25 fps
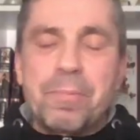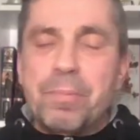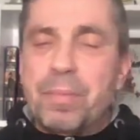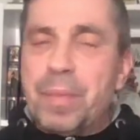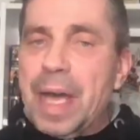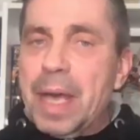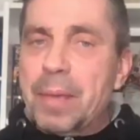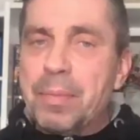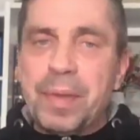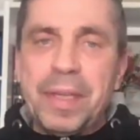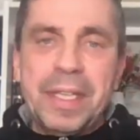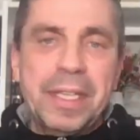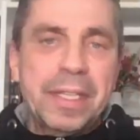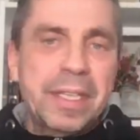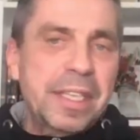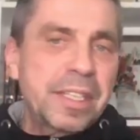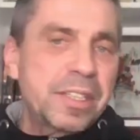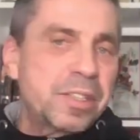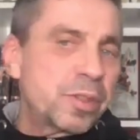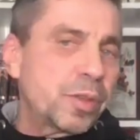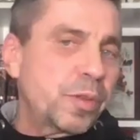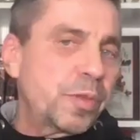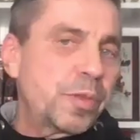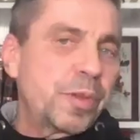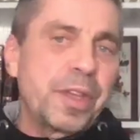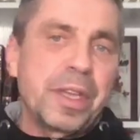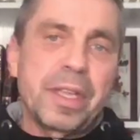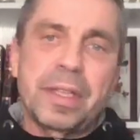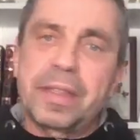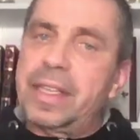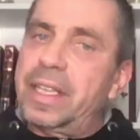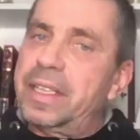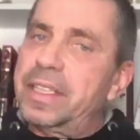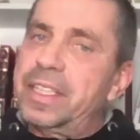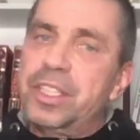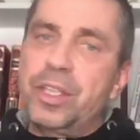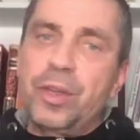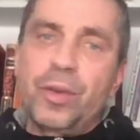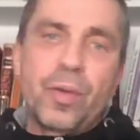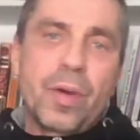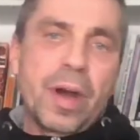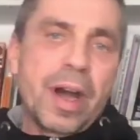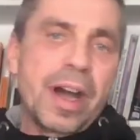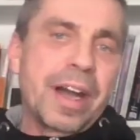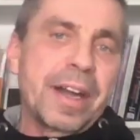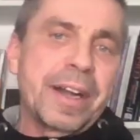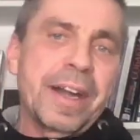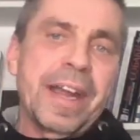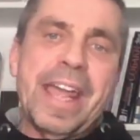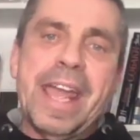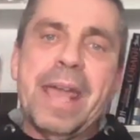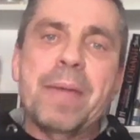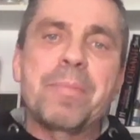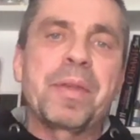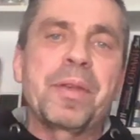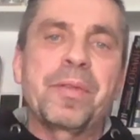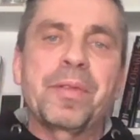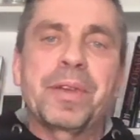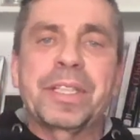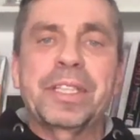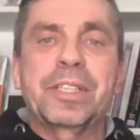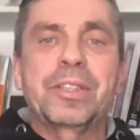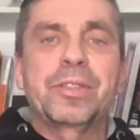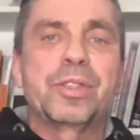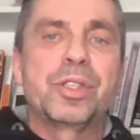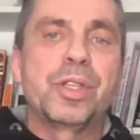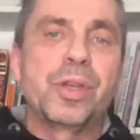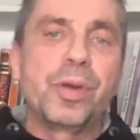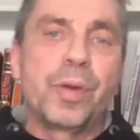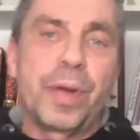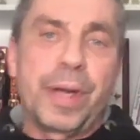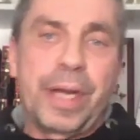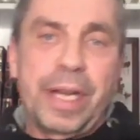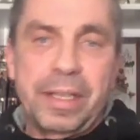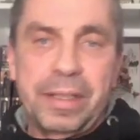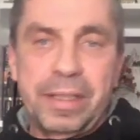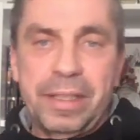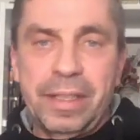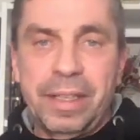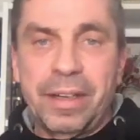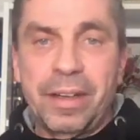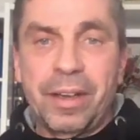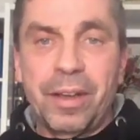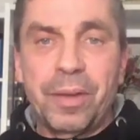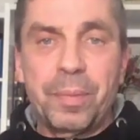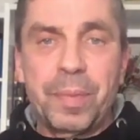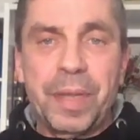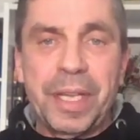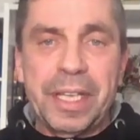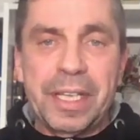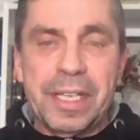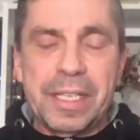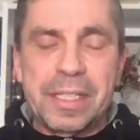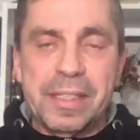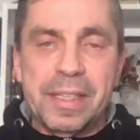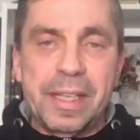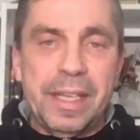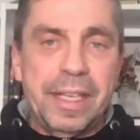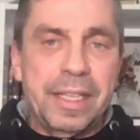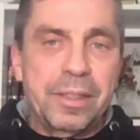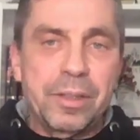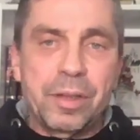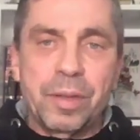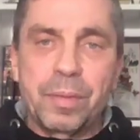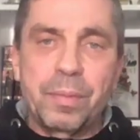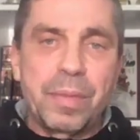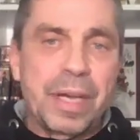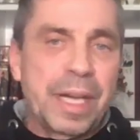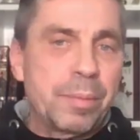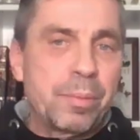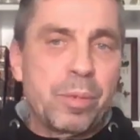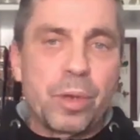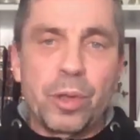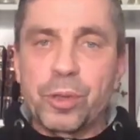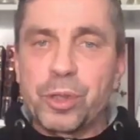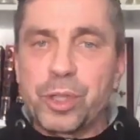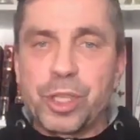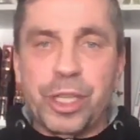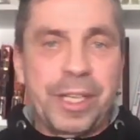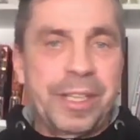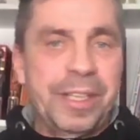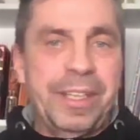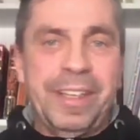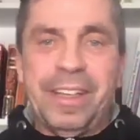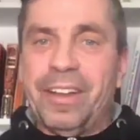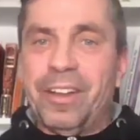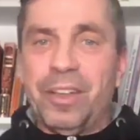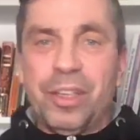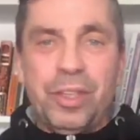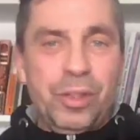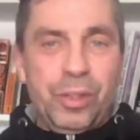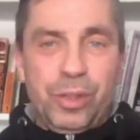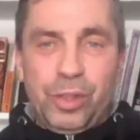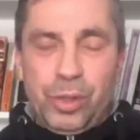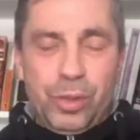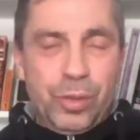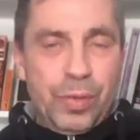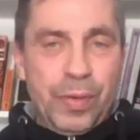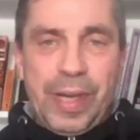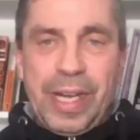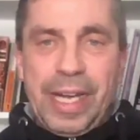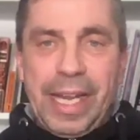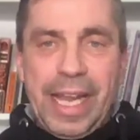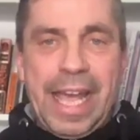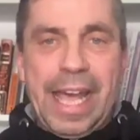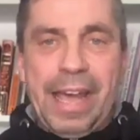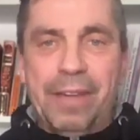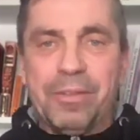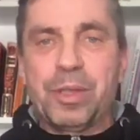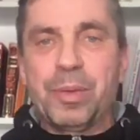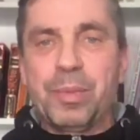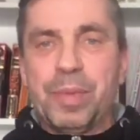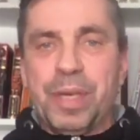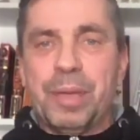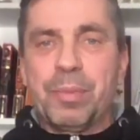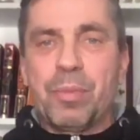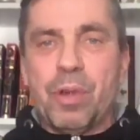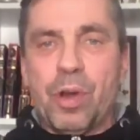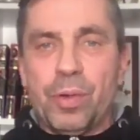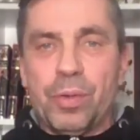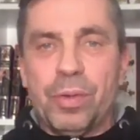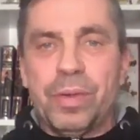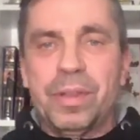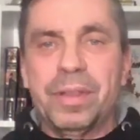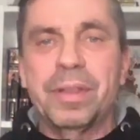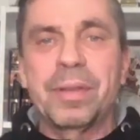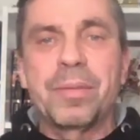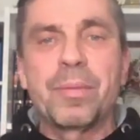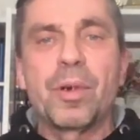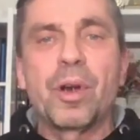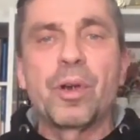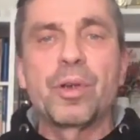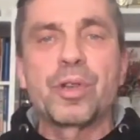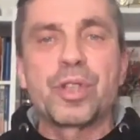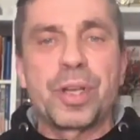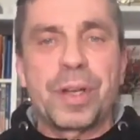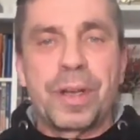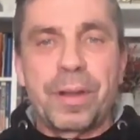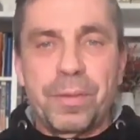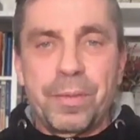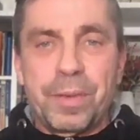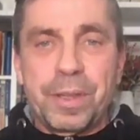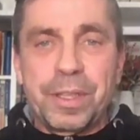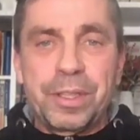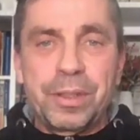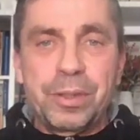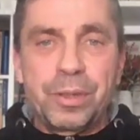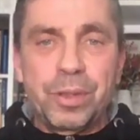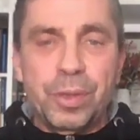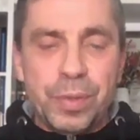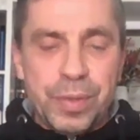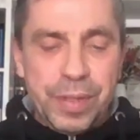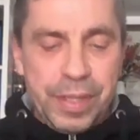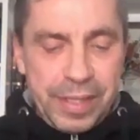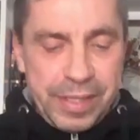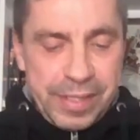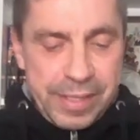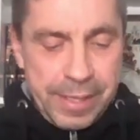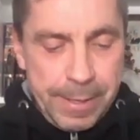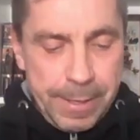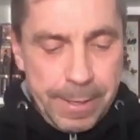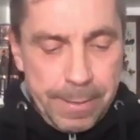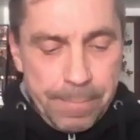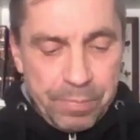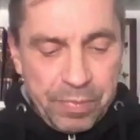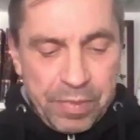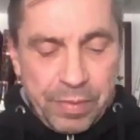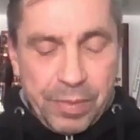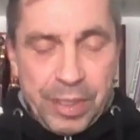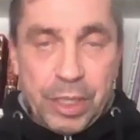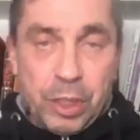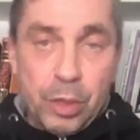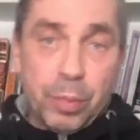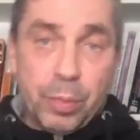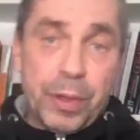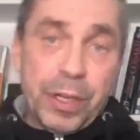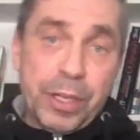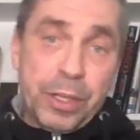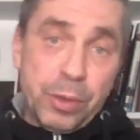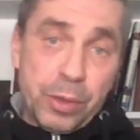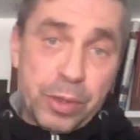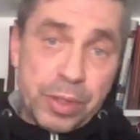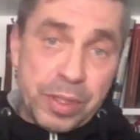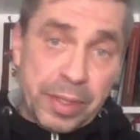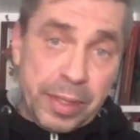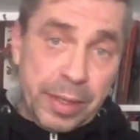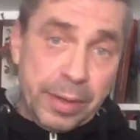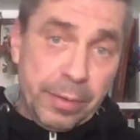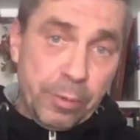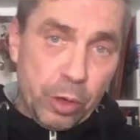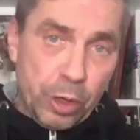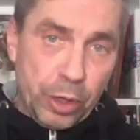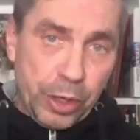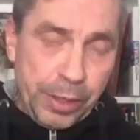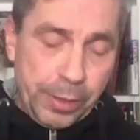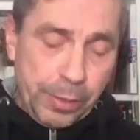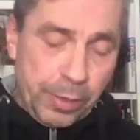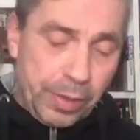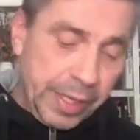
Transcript: Puppy need to feel that you are happy when you're doing it, because they don't buy bullshit. You really have to be emotional when you do this, when you produce the reward.